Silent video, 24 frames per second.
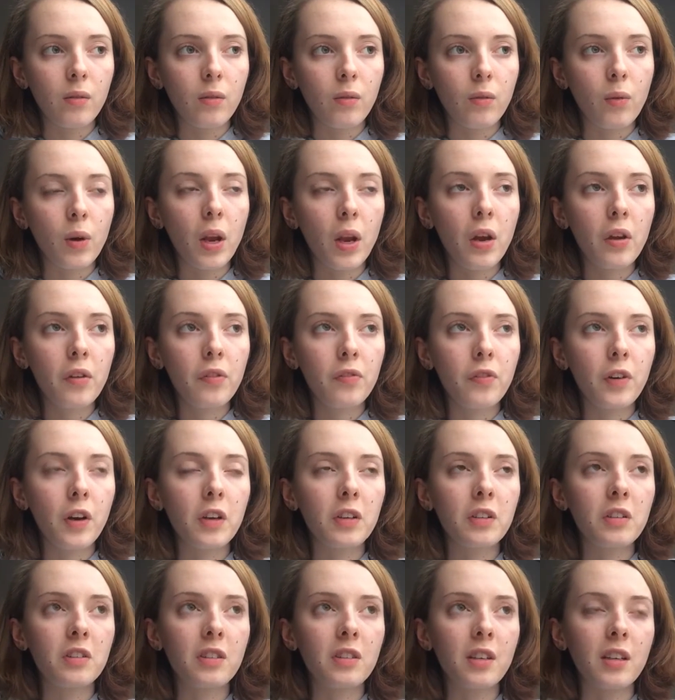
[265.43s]
when I
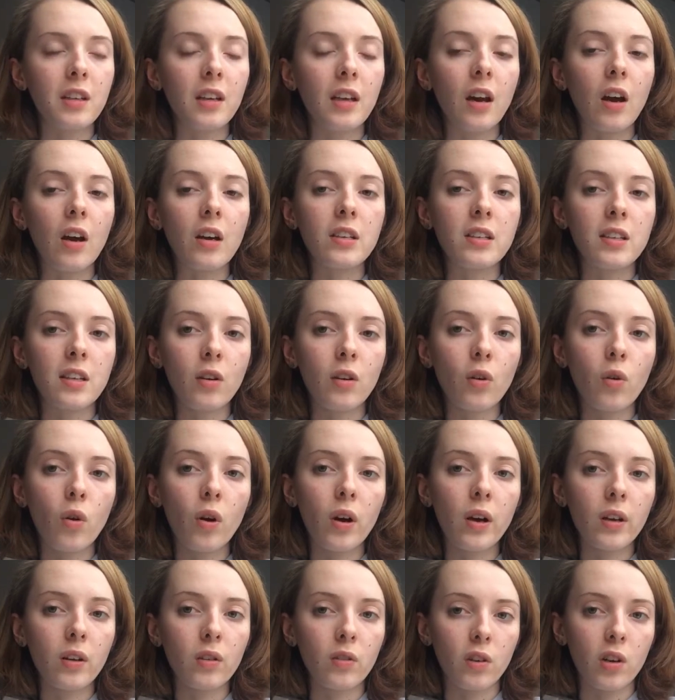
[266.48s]
first did it, I didn't
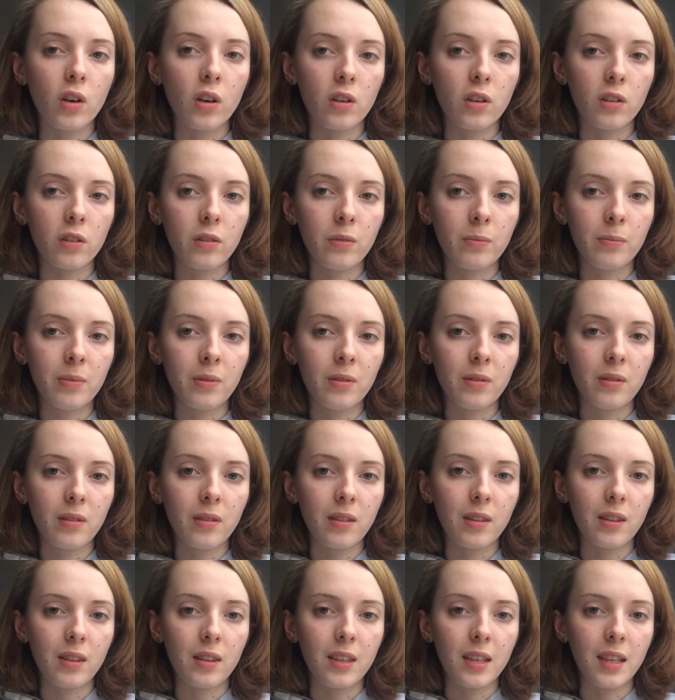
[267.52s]
quite grasp
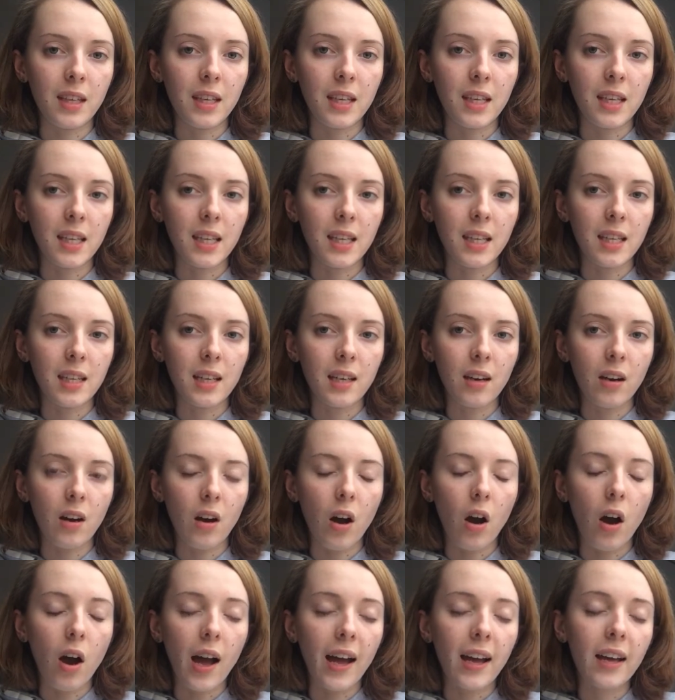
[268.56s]
the
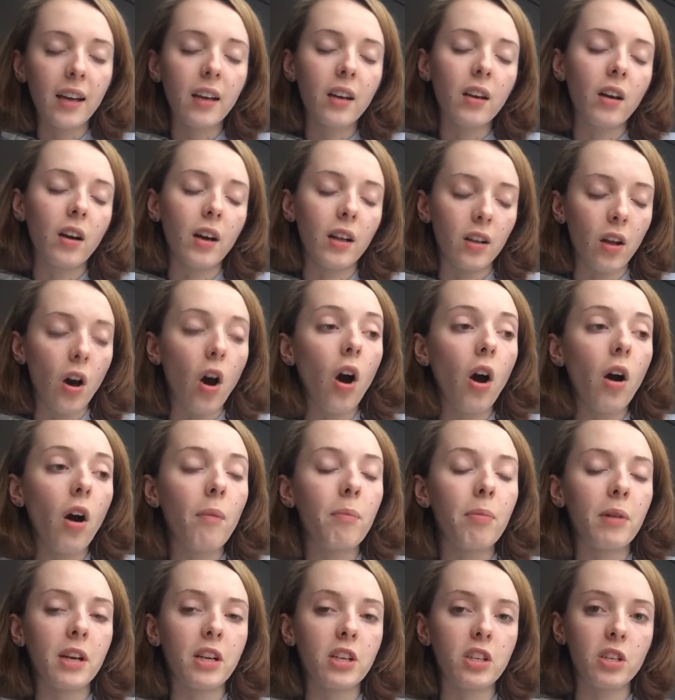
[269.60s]
anger and the
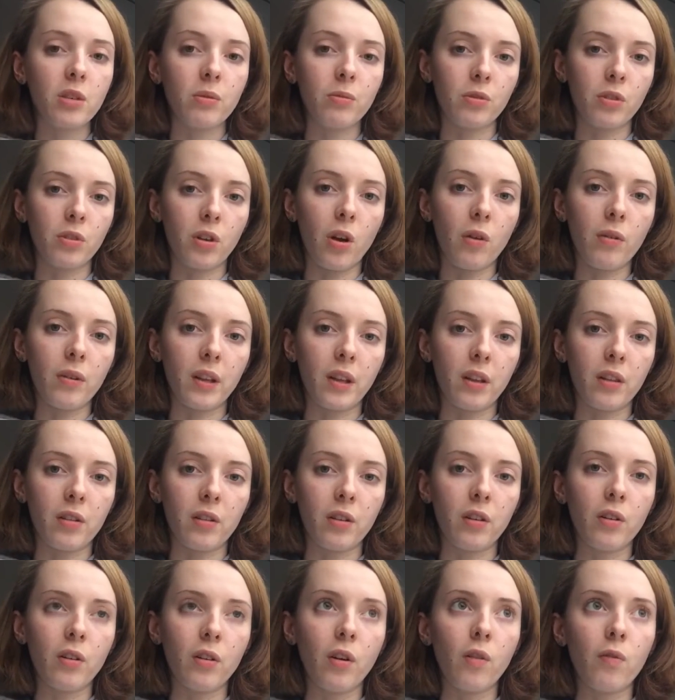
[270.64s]
heartbreak she was going
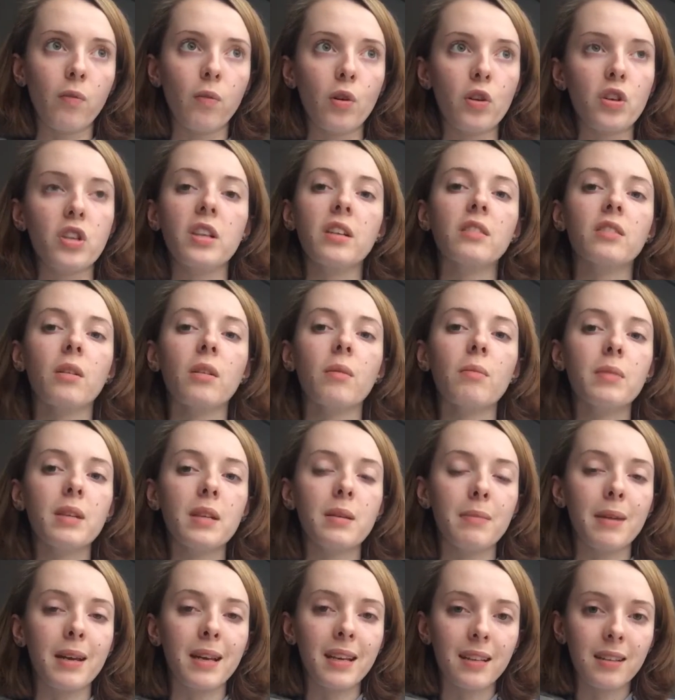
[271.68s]
through of watching
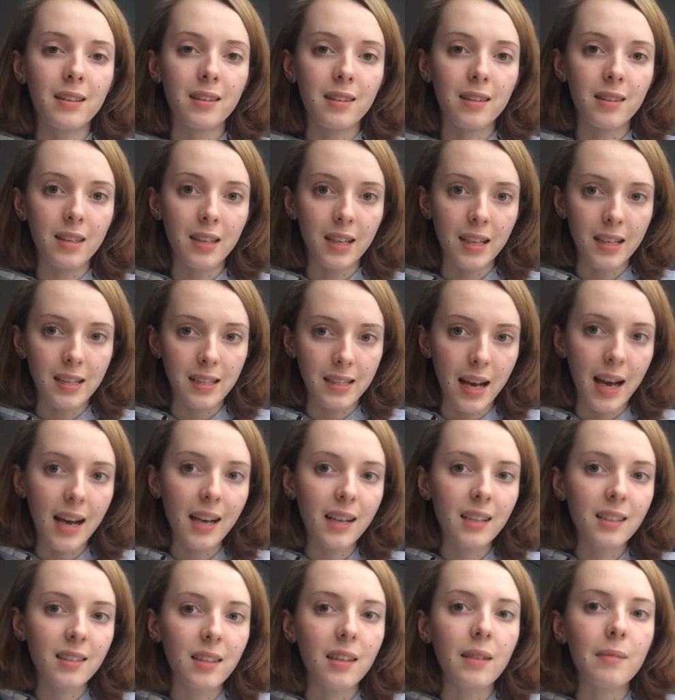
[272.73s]
somebody make the
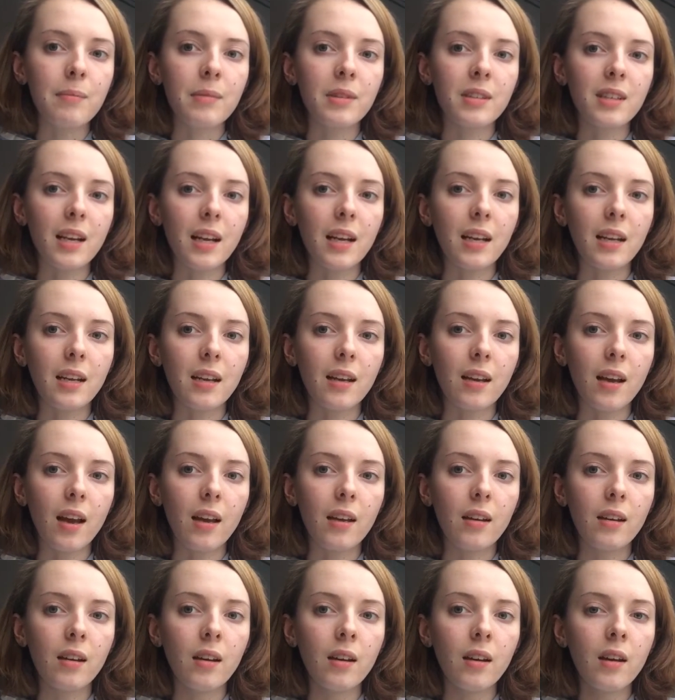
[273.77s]
exact same mistake
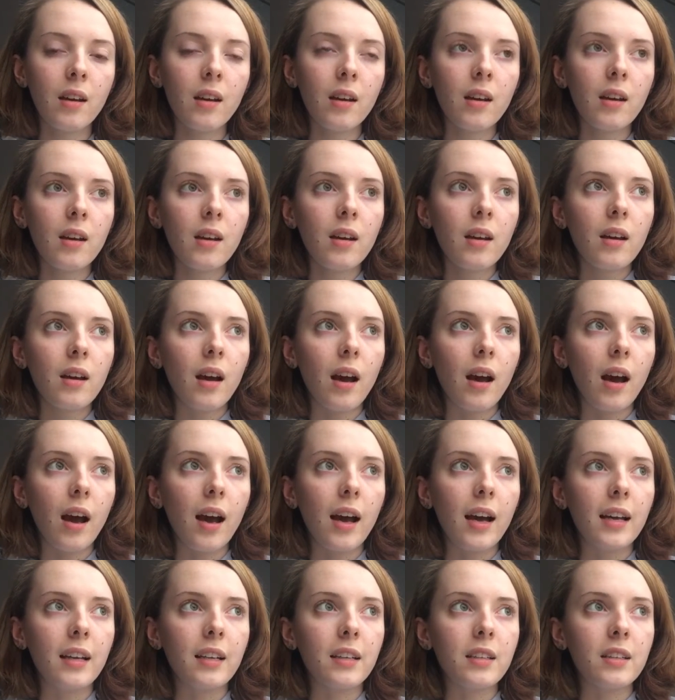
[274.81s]
again.
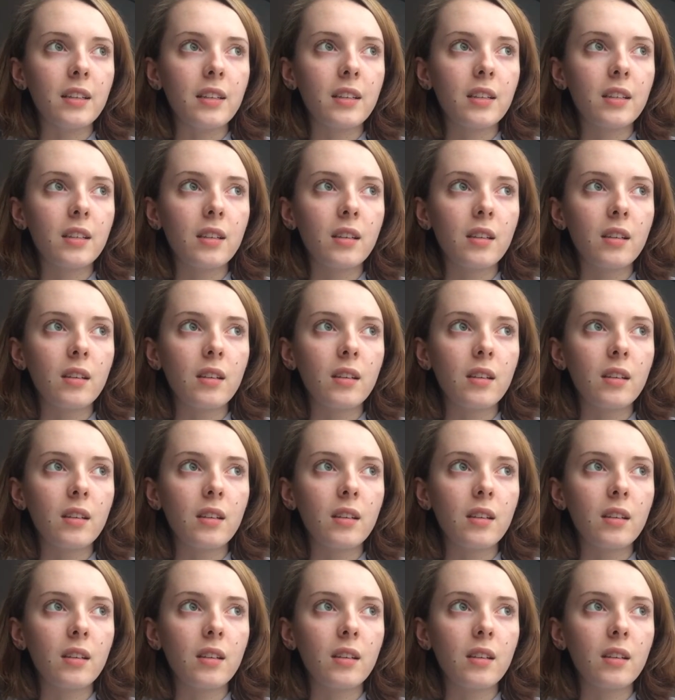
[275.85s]
And